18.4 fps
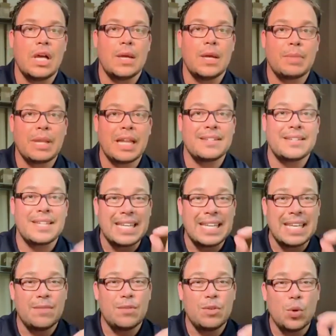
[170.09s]
plans to
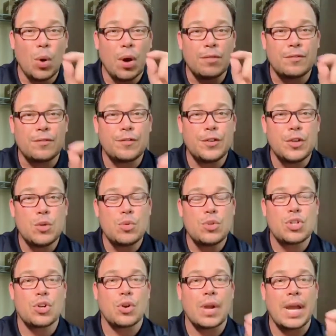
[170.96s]
give you a
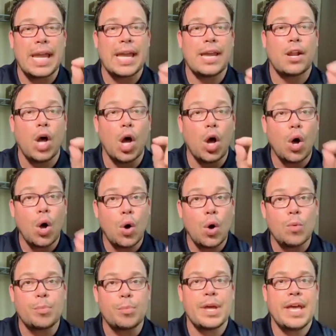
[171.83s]
future and a
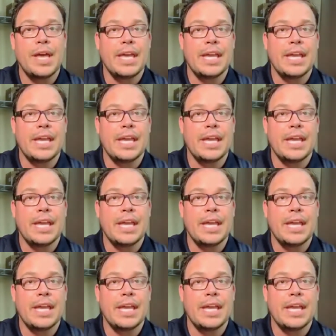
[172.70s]
hope.